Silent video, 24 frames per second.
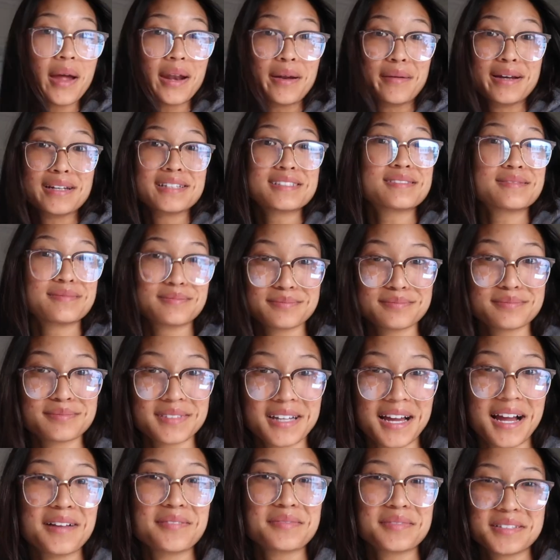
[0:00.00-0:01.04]
But anyways,
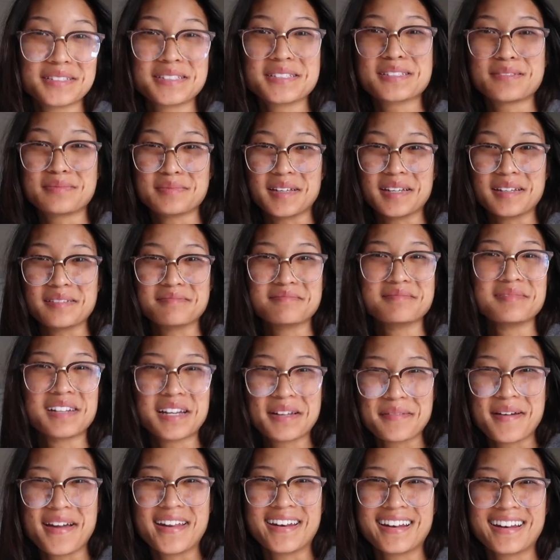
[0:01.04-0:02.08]
yeah, this is me when
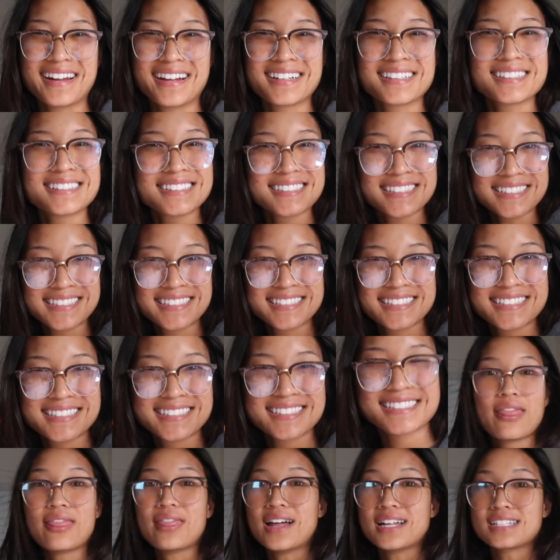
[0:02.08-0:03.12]
I'm editing
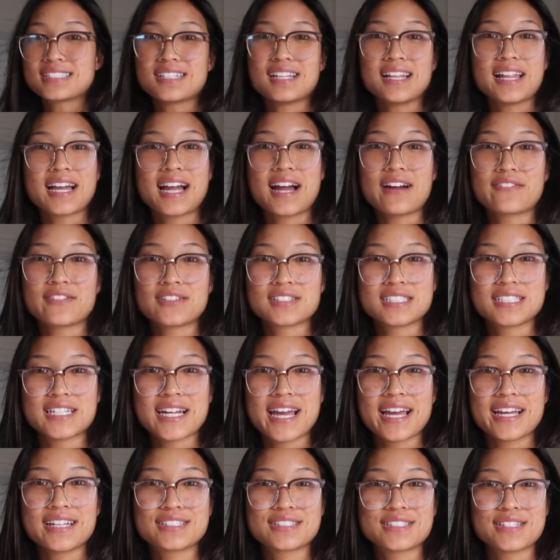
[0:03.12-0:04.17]
that's all I got for
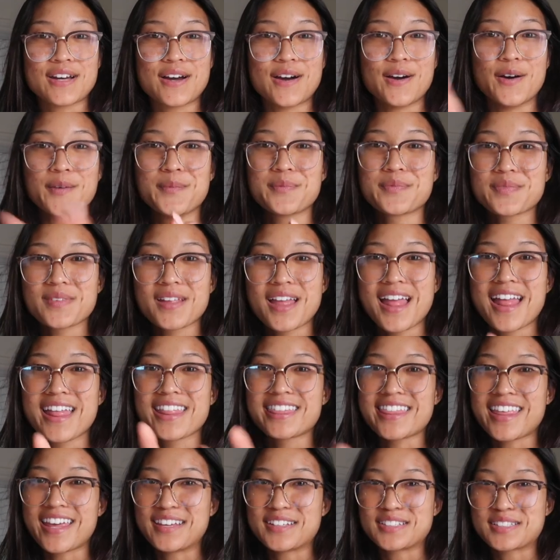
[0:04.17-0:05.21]
today. So
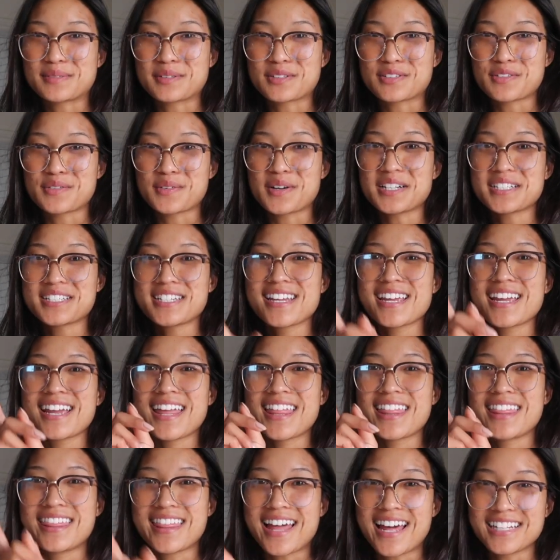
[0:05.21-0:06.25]
thank you so much for watching.
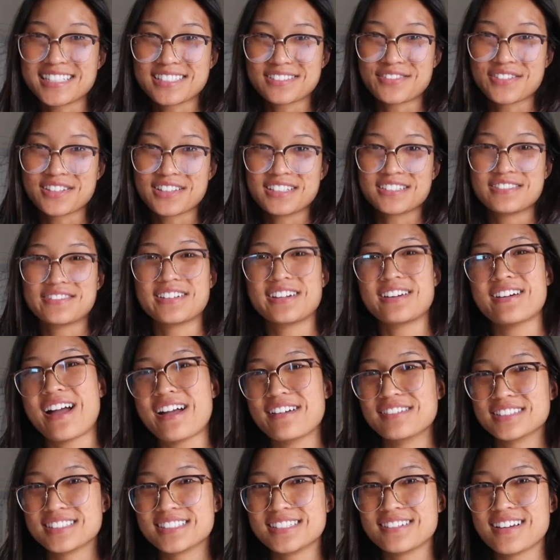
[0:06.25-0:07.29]
That is it for this video.
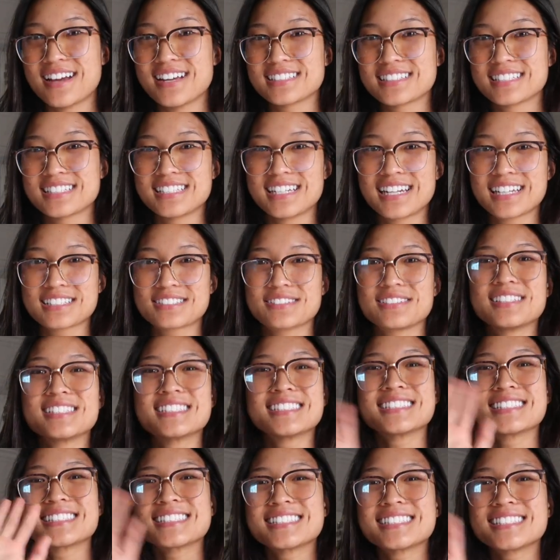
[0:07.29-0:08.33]
I will see you guys in the next one.